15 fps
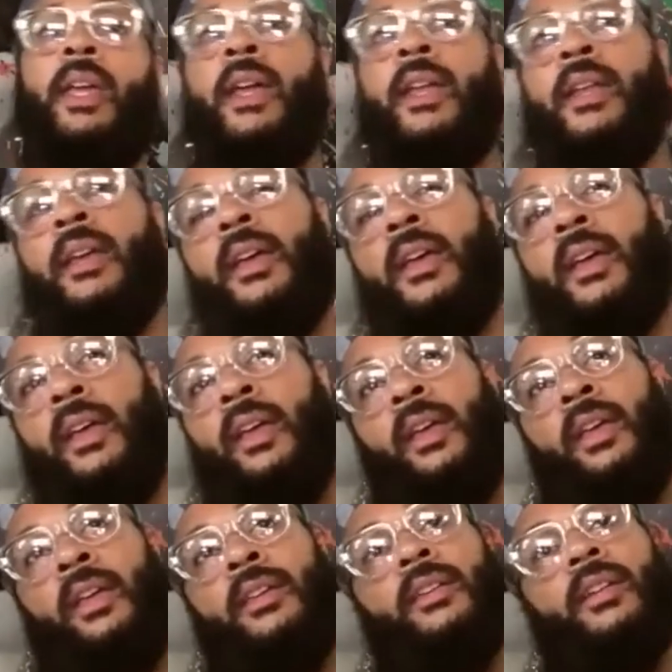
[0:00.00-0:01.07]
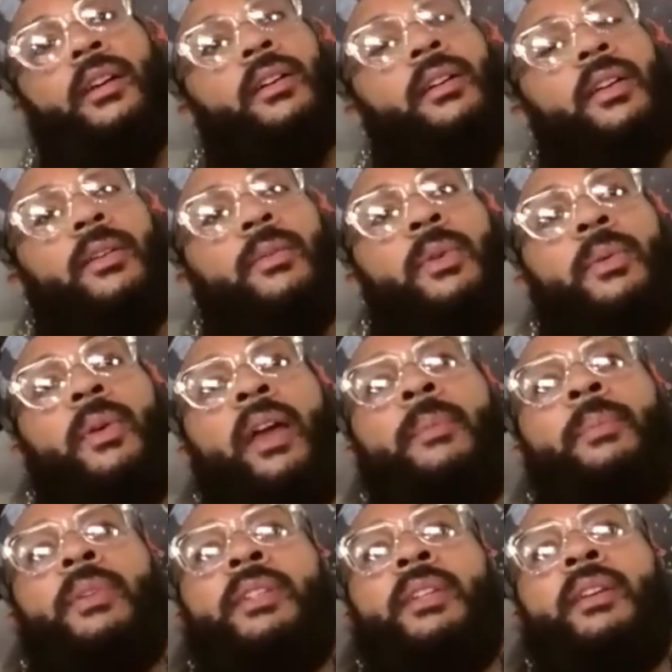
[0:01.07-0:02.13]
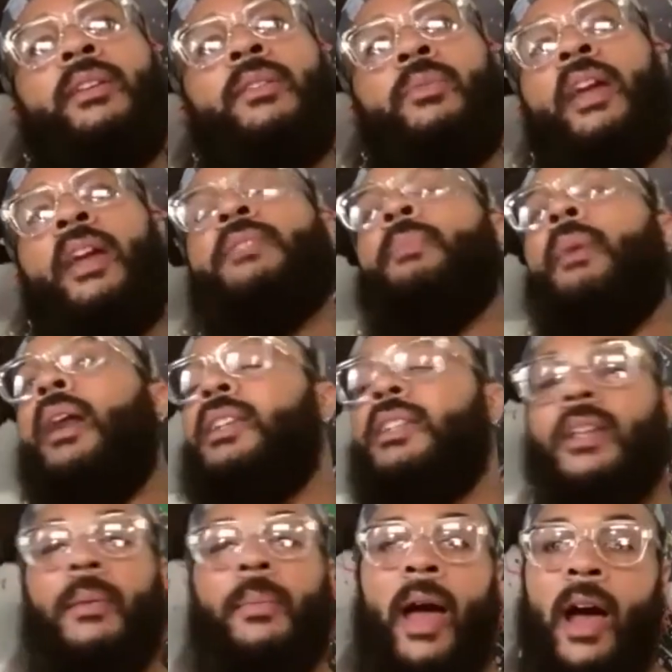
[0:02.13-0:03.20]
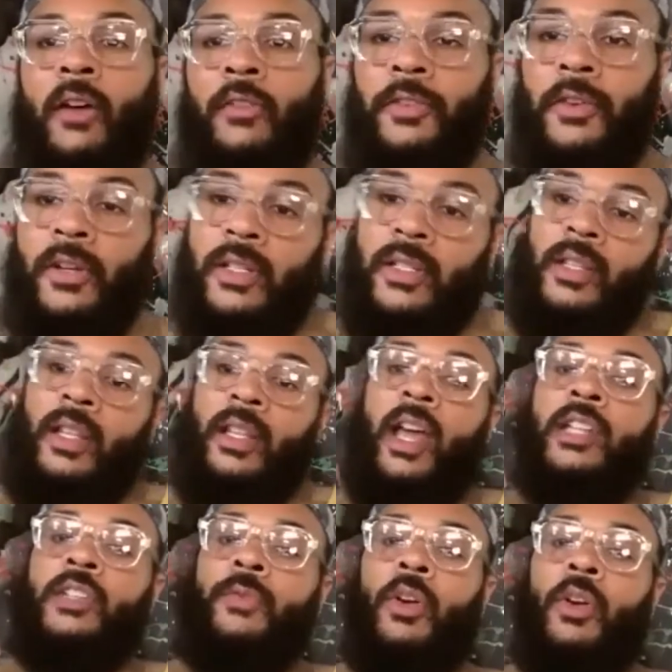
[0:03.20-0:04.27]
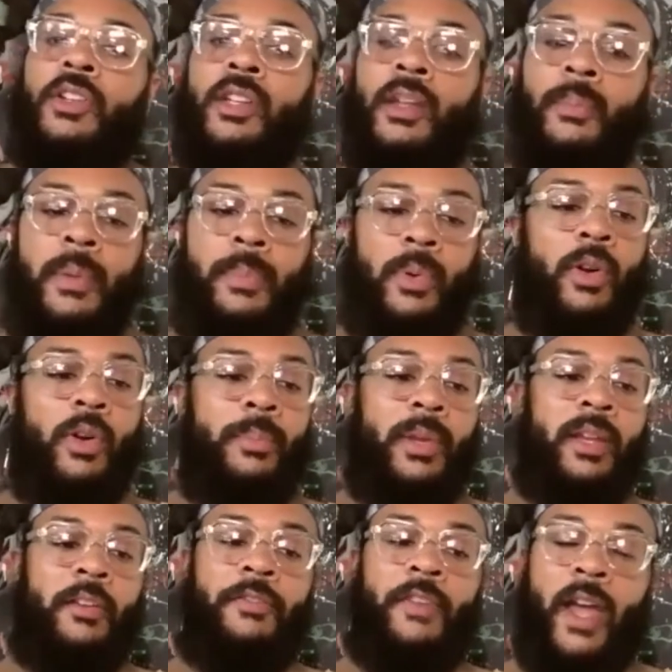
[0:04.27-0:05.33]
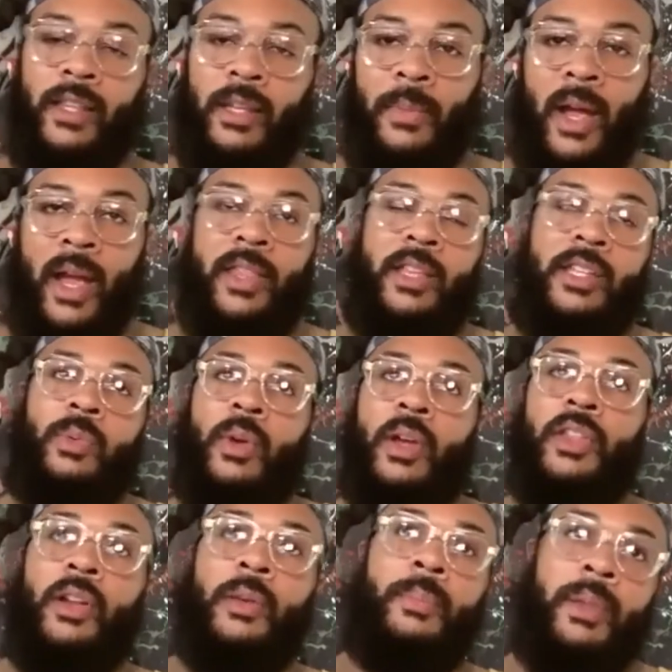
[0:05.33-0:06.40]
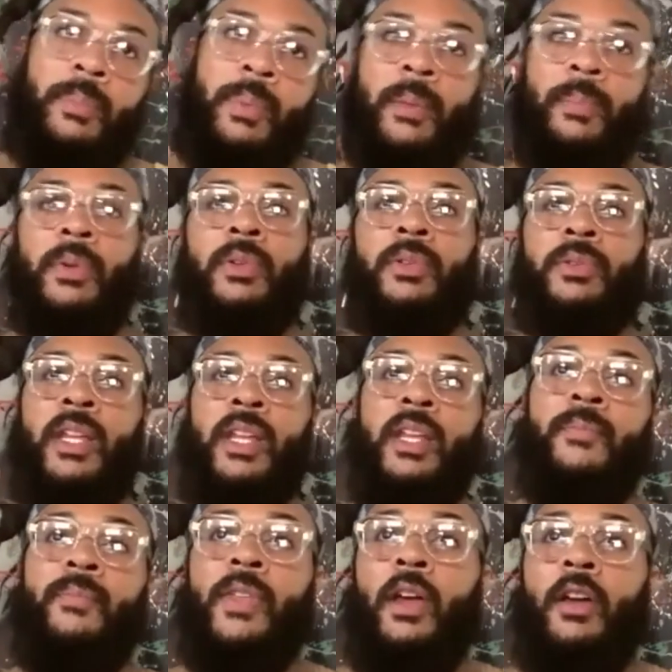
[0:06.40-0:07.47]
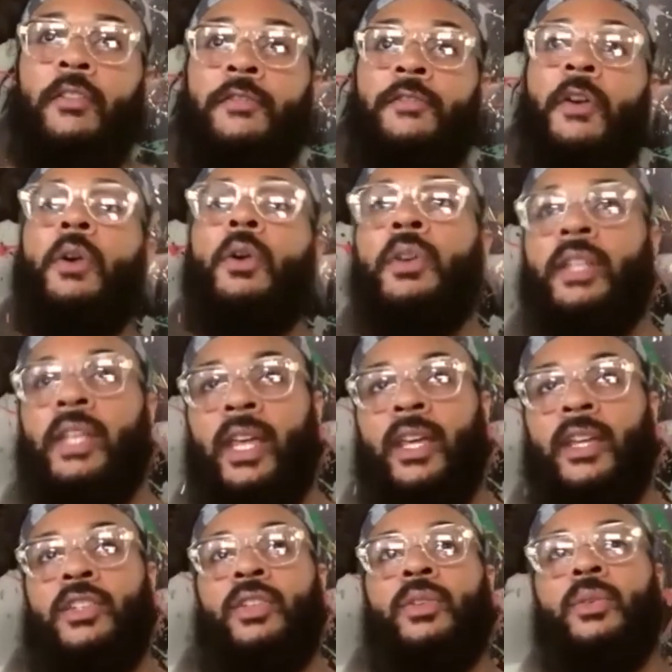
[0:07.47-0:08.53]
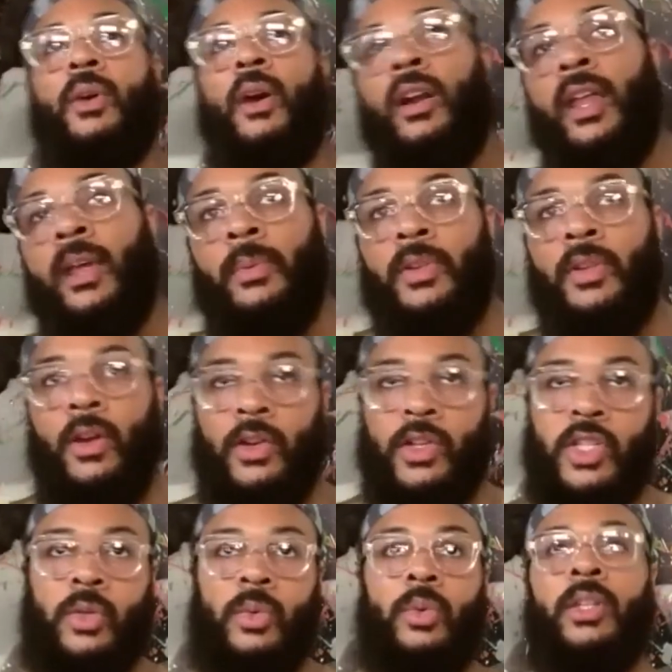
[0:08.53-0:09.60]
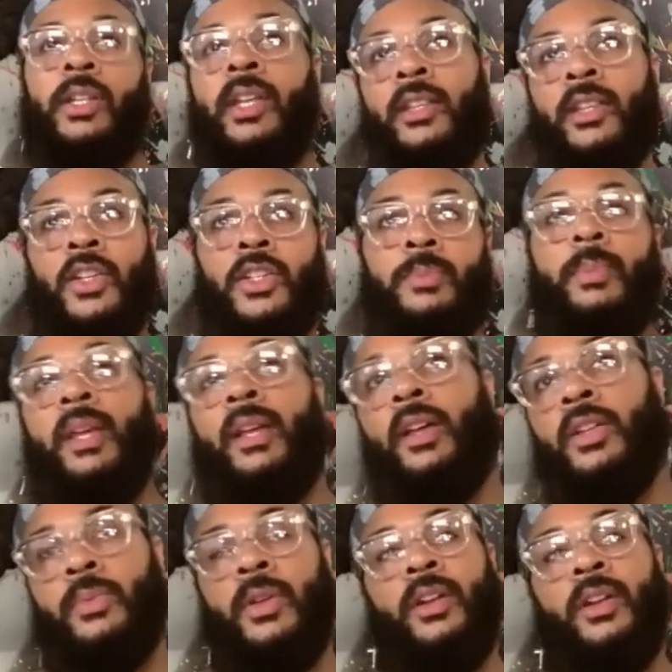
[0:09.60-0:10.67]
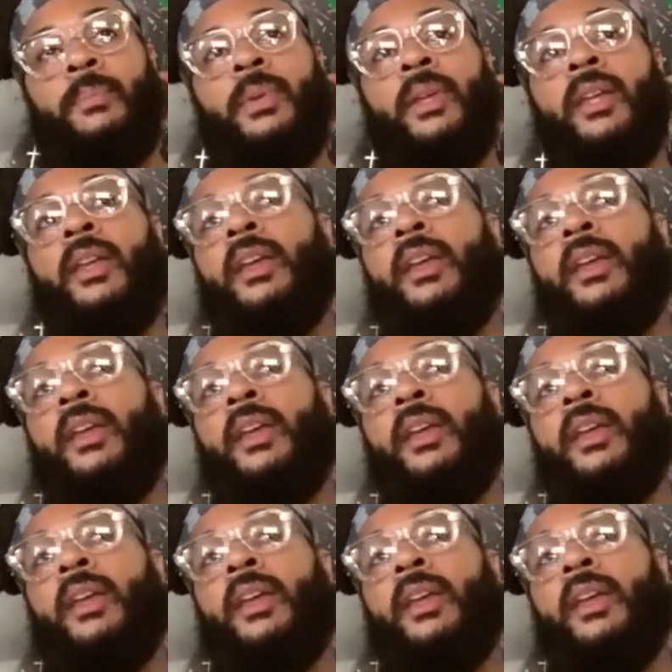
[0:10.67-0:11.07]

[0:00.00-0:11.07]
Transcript: And, you know, we were able to raise money somehow for the less fortunate people who are being affected by this, whether it be people who need food, kids who aren't able to go to school to get those meals, whether it be